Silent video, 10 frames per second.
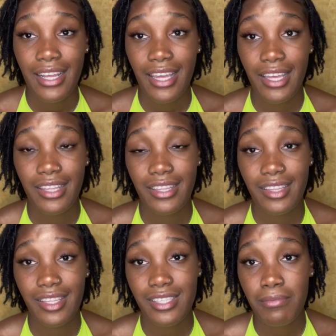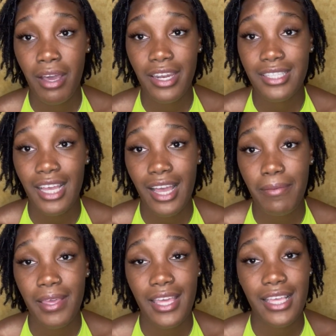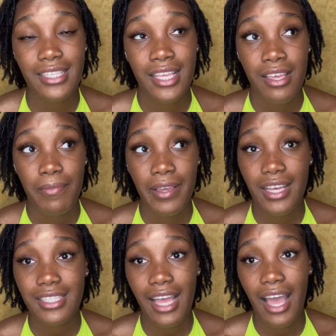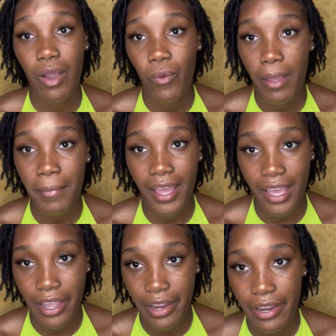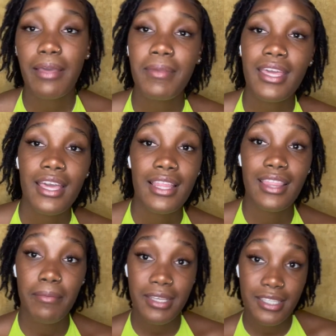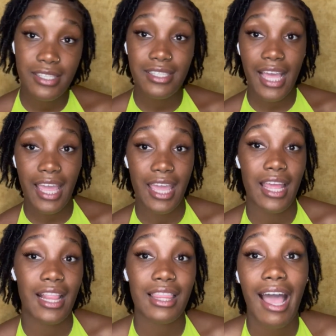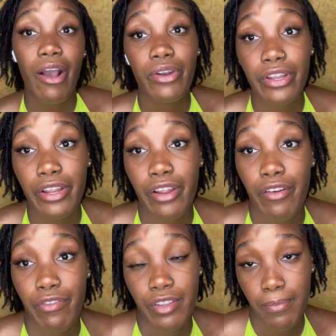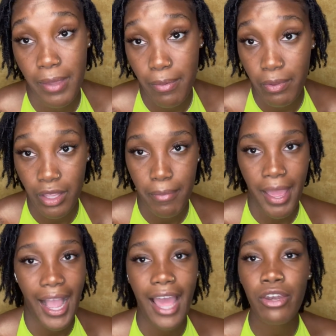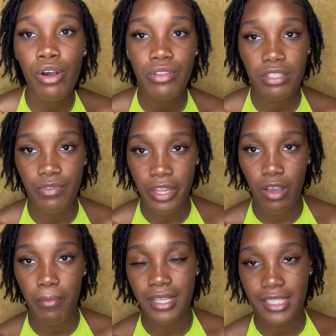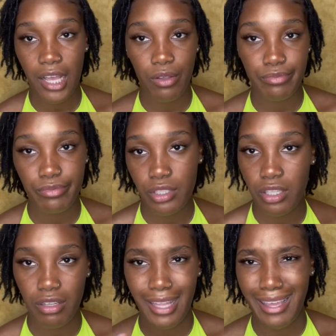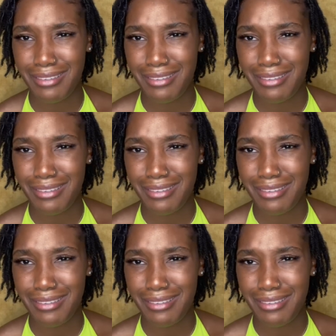in this amount of time is because I wet my hair. Let me say it louder for the people in the back. I know this video may sound, you know, like,